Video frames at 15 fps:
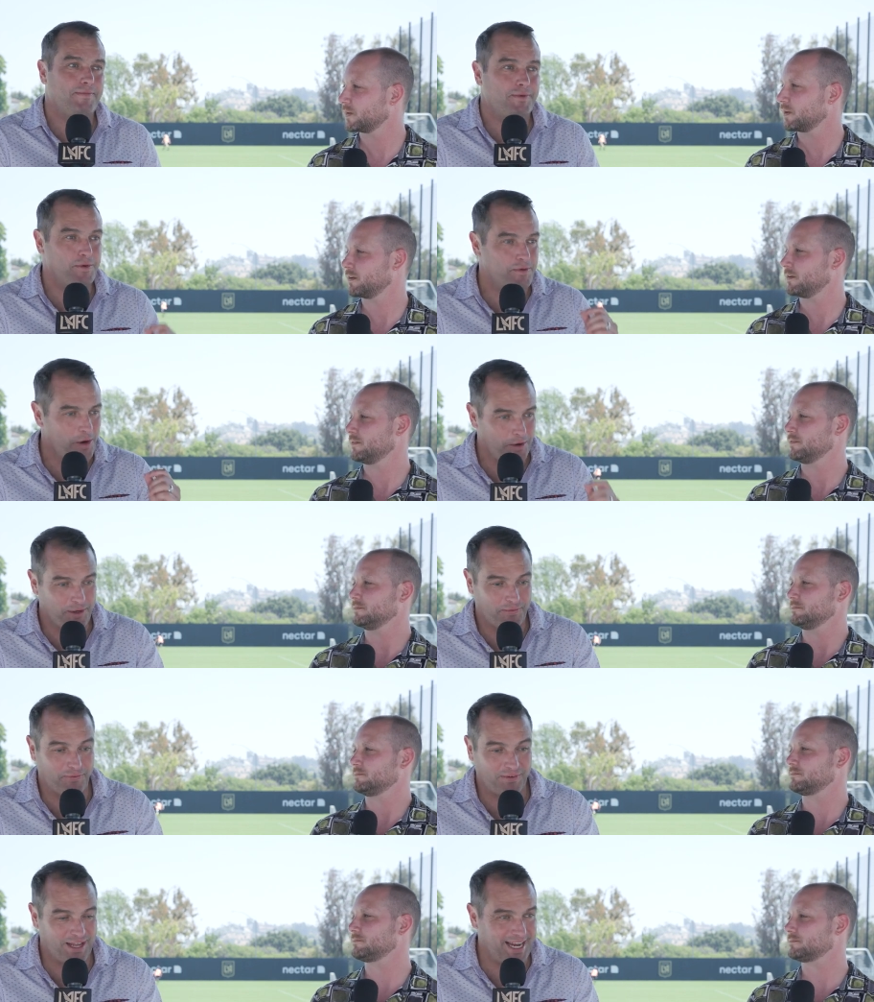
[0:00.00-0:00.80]
Speaker 1: You know
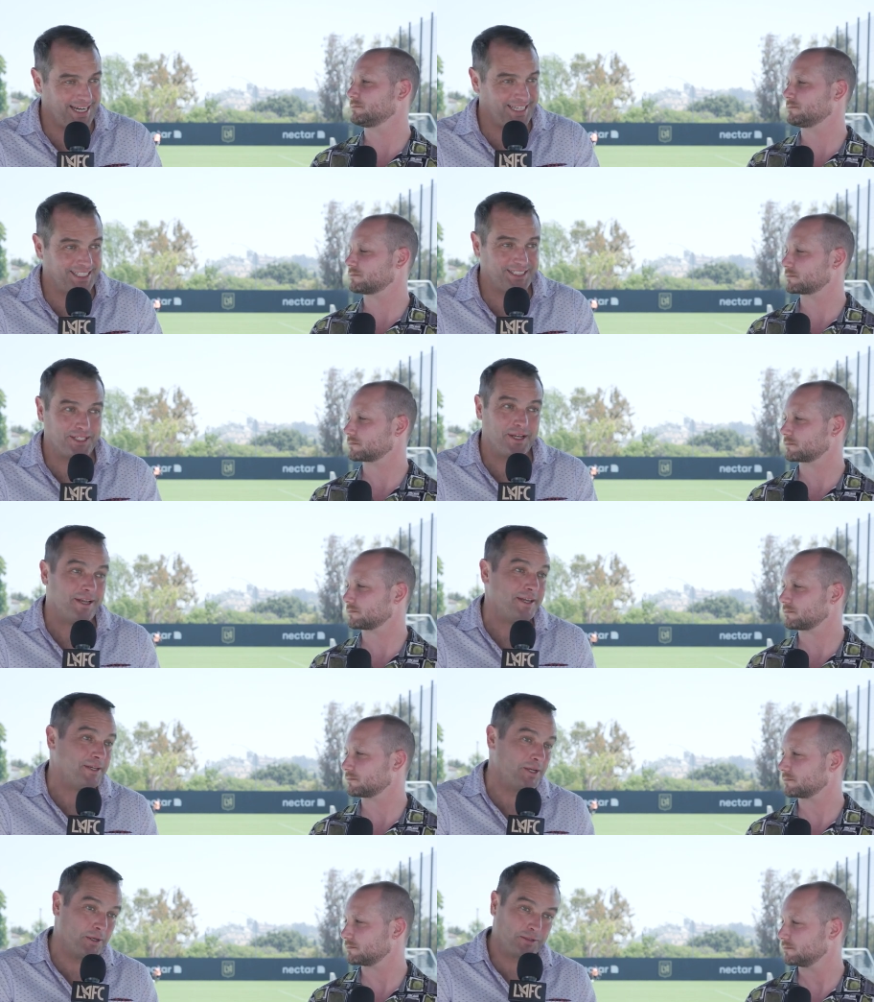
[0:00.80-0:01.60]
your flight is.
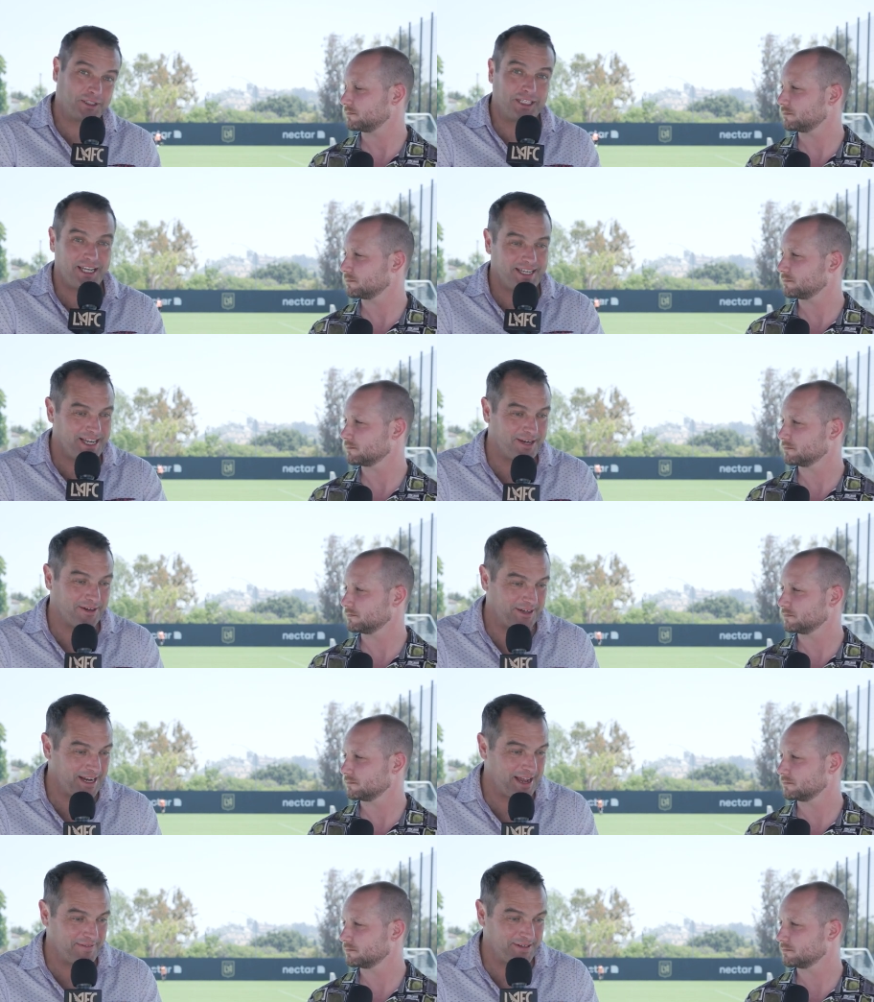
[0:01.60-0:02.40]
You know Sunday
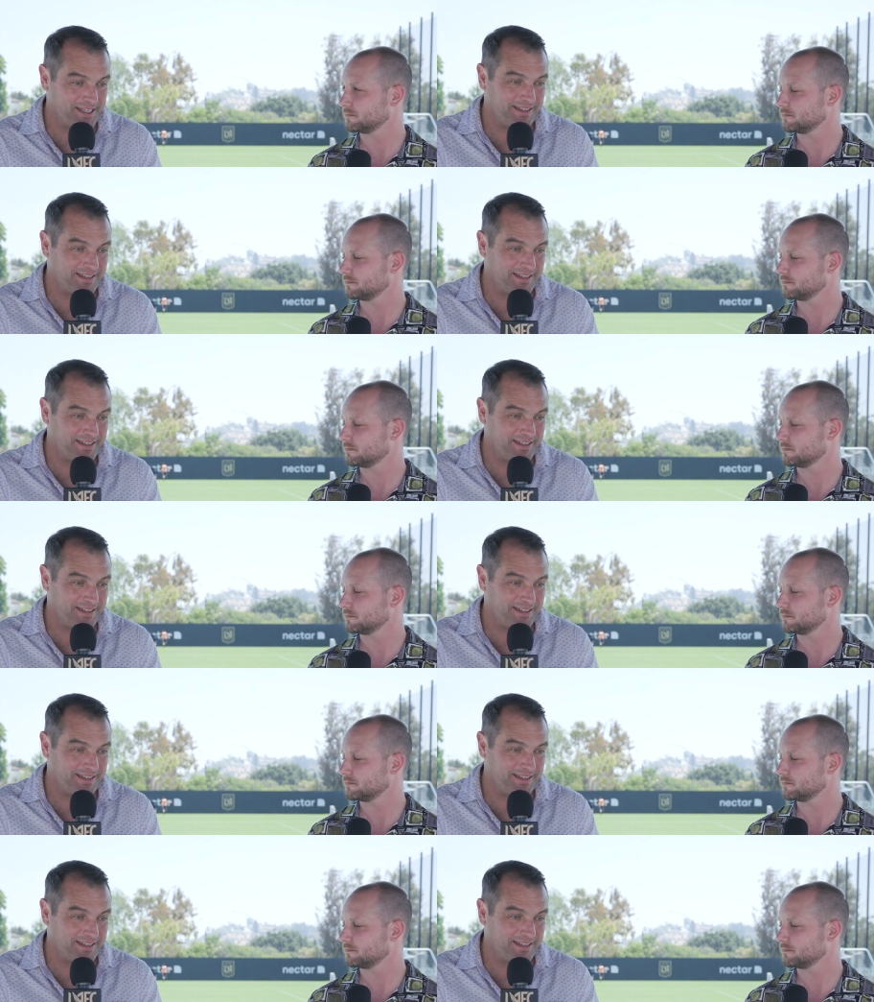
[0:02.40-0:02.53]
you're going to have